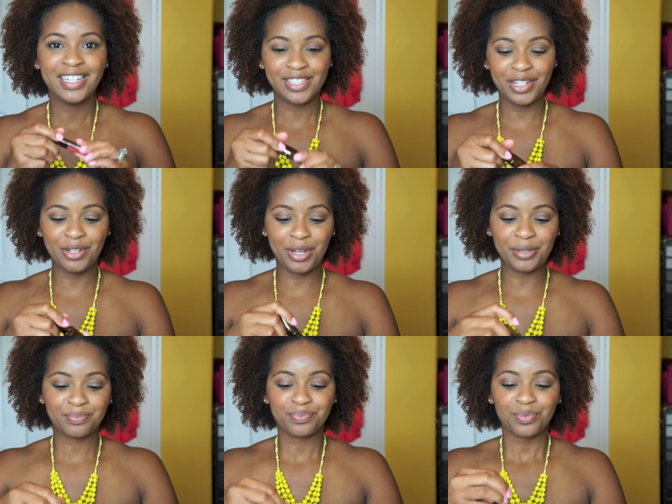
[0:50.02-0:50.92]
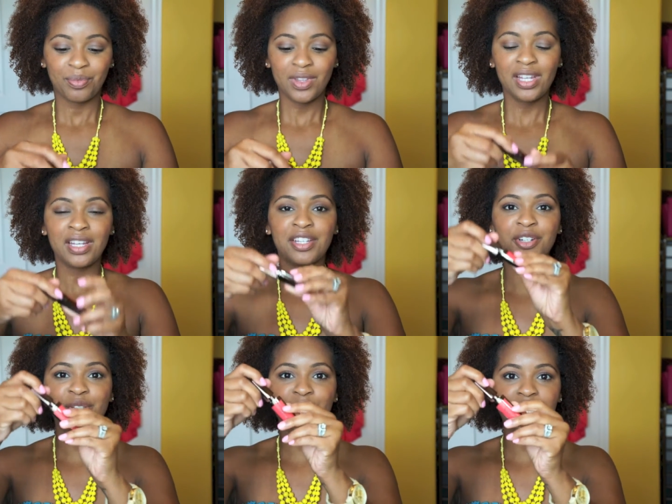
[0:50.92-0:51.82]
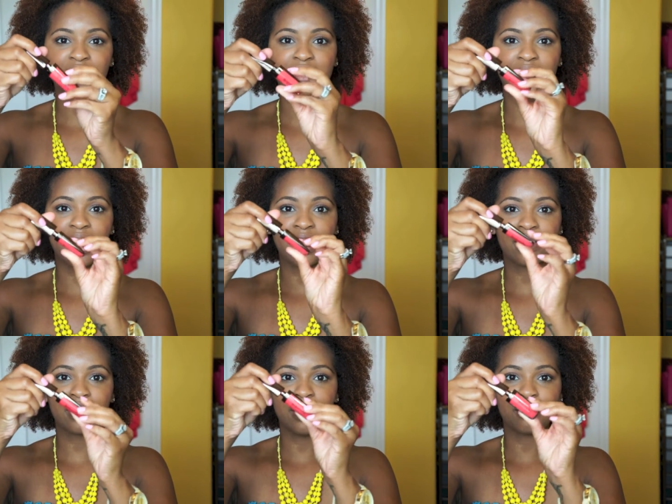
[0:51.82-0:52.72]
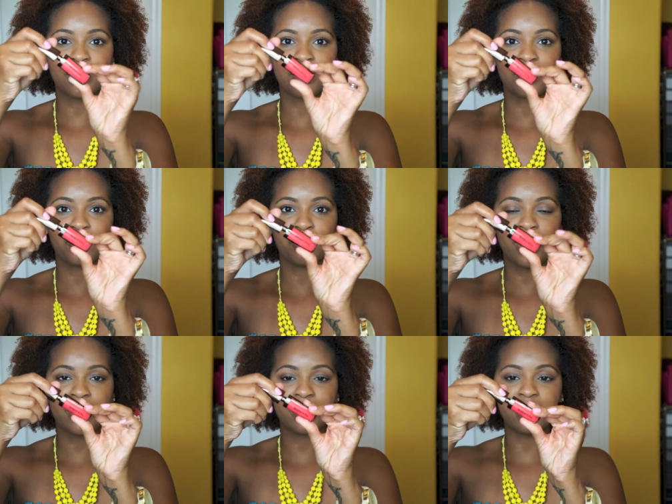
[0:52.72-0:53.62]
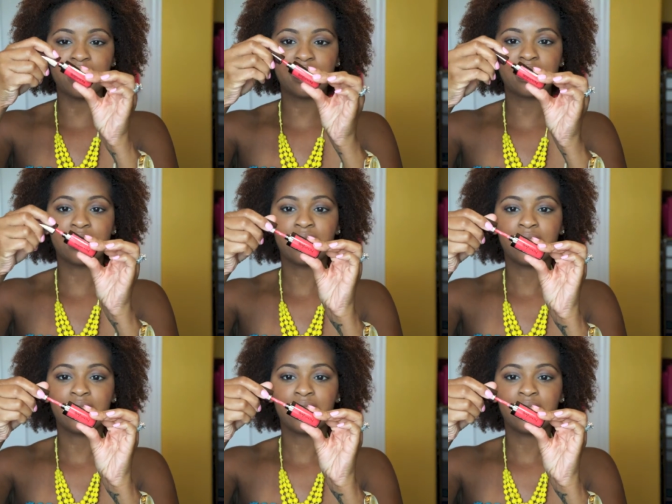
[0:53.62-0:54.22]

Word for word: so anyway, here's what it looks like. Comes in a tube like this